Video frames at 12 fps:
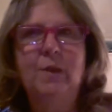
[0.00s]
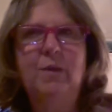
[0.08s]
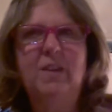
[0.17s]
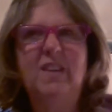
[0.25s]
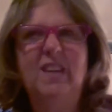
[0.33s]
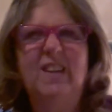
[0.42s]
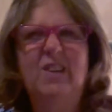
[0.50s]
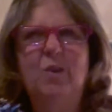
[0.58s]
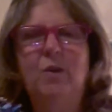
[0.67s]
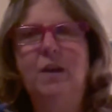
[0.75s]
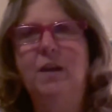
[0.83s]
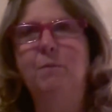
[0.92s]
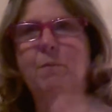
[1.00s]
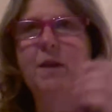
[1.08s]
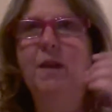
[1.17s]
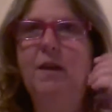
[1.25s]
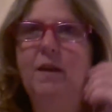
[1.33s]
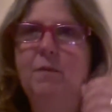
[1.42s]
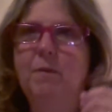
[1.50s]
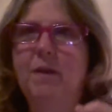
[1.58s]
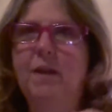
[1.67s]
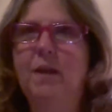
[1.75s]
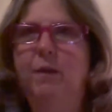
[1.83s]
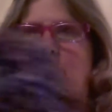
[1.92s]
I want to say it's green and pink, but
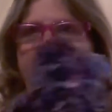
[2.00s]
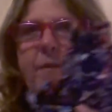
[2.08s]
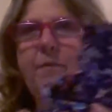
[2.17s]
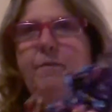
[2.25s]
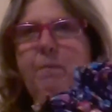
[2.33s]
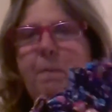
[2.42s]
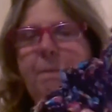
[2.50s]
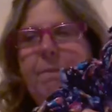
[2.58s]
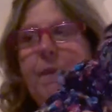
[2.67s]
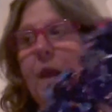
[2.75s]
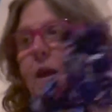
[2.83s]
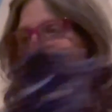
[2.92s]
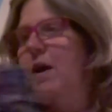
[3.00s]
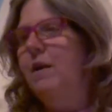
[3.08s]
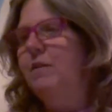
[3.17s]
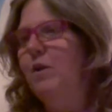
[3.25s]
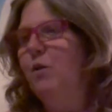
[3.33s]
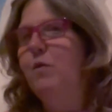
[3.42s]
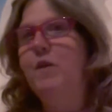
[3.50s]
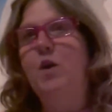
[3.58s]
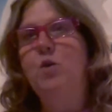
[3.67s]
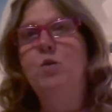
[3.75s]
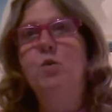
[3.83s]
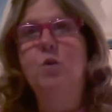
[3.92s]
anyway. So
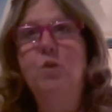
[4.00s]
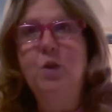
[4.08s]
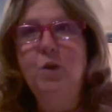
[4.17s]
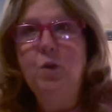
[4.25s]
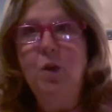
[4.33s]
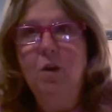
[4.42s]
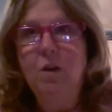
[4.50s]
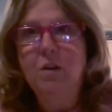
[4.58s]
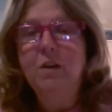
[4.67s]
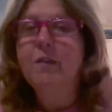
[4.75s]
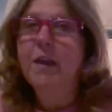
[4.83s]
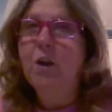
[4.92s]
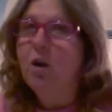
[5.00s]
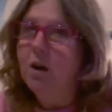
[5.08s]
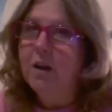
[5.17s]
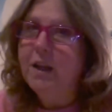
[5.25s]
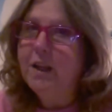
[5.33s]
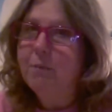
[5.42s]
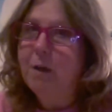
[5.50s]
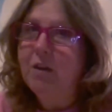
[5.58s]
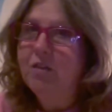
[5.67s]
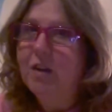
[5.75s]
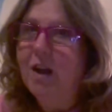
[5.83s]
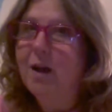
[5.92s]
those are two yarns that are already in my
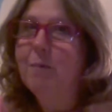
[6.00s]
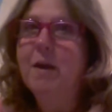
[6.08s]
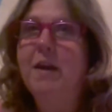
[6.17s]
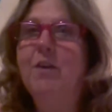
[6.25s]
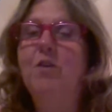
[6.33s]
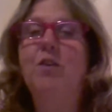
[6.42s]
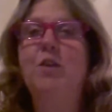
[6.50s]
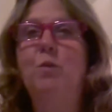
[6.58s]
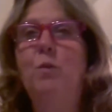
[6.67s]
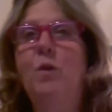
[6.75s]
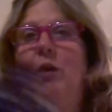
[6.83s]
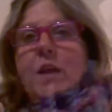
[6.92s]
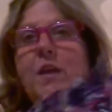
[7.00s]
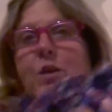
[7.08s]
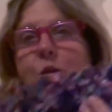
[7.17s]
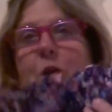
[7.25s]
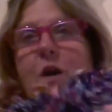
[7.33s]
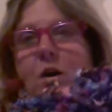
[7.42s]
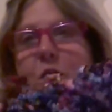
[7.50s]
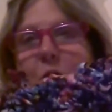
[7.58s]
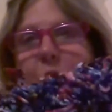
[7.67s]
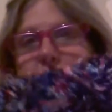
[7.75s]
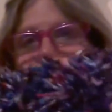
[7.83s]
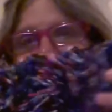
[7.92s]
shop and are just wanting new
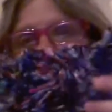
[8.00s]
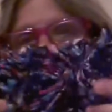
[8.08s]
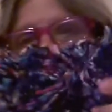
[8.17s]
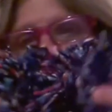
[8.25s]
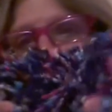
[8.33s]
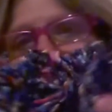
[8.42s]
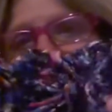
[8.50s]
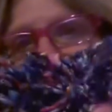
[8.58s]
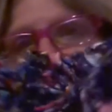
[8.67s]
homes. Please take me